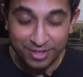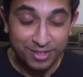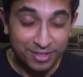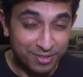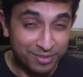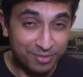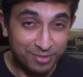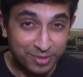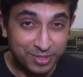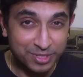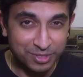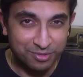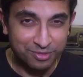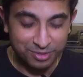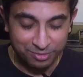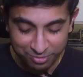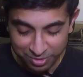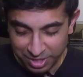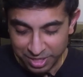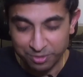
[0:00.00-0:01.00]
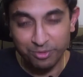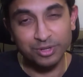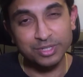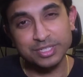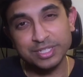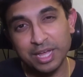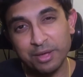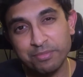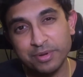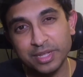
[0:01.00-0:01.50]
which is really what is
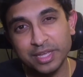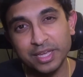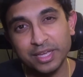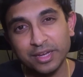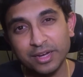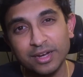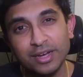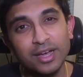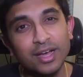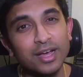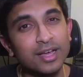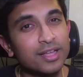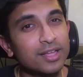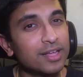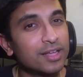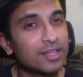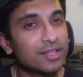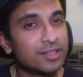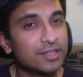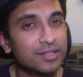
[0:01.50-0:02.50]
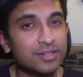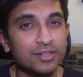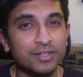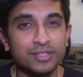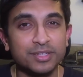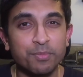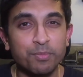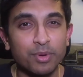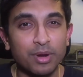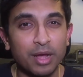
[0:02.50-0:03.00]
happening here. A
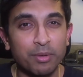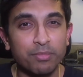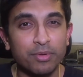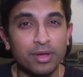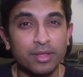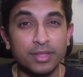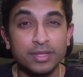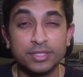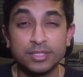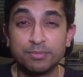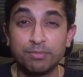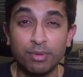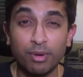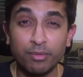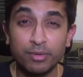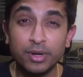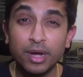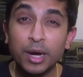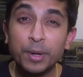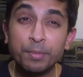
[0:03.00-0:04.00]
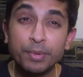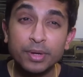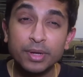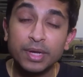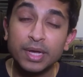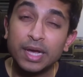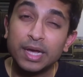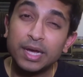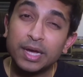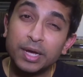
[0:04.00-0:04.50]
simple app like this is blowing up
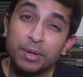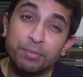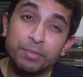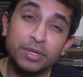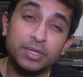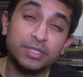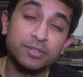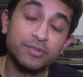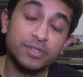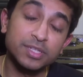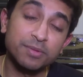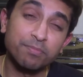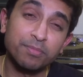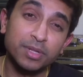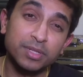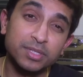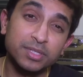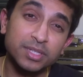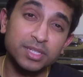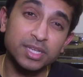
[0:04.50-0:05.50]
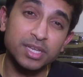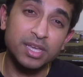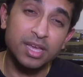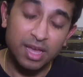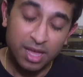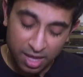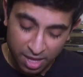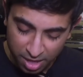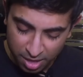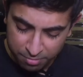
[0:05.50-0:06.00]
because of its simplicity.
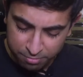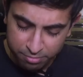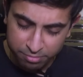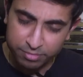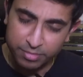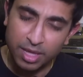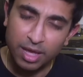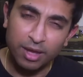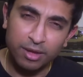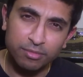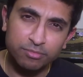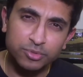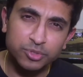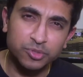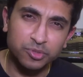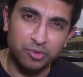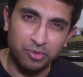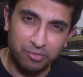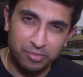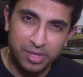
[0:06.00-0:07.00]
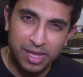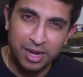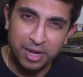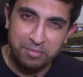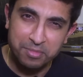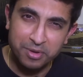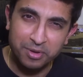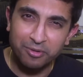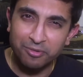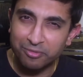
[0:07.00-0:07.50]
Yeah, sure, the
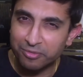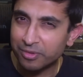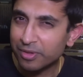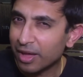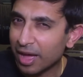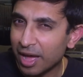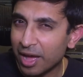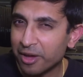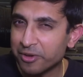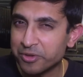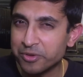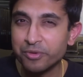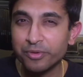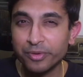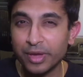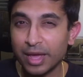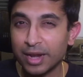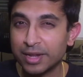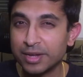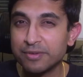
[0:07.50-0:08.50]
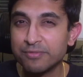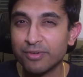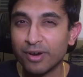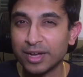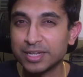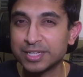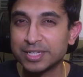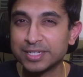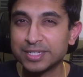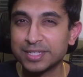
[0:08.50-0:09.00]
element of how you get
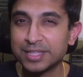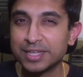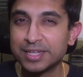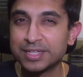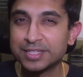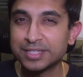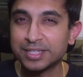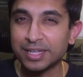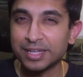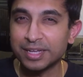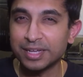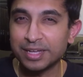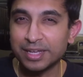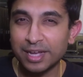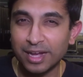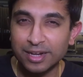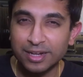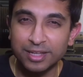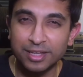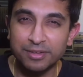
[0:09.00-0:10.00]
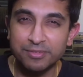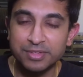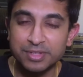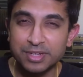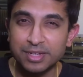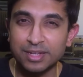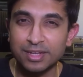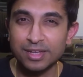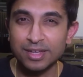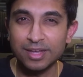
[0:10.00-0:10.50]
invited to this, it kind of gives it
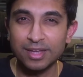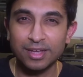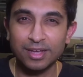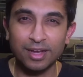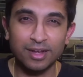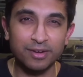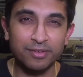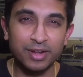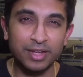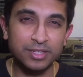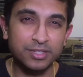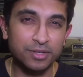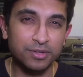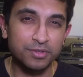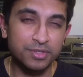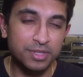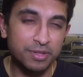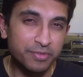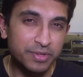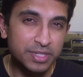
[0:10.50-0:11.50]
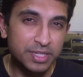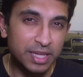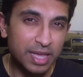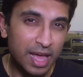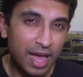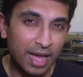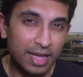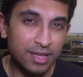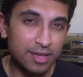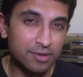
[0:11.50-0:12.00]
a kind of an exclusivity
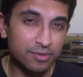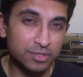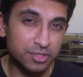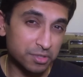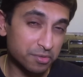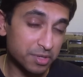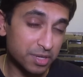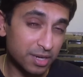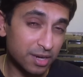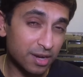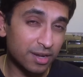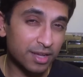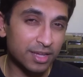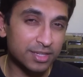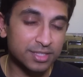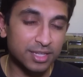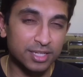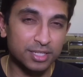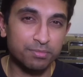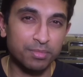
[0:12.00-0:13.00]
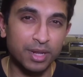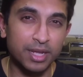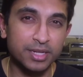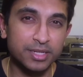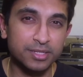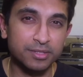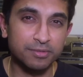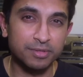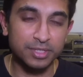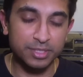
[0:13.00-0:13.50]
angle to it, and I guess that's played
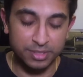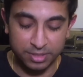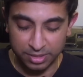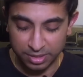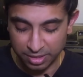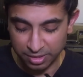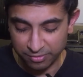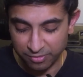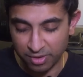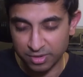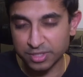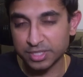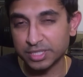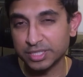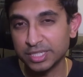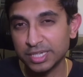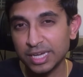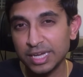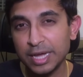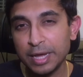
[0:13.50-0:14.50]
to its advantage.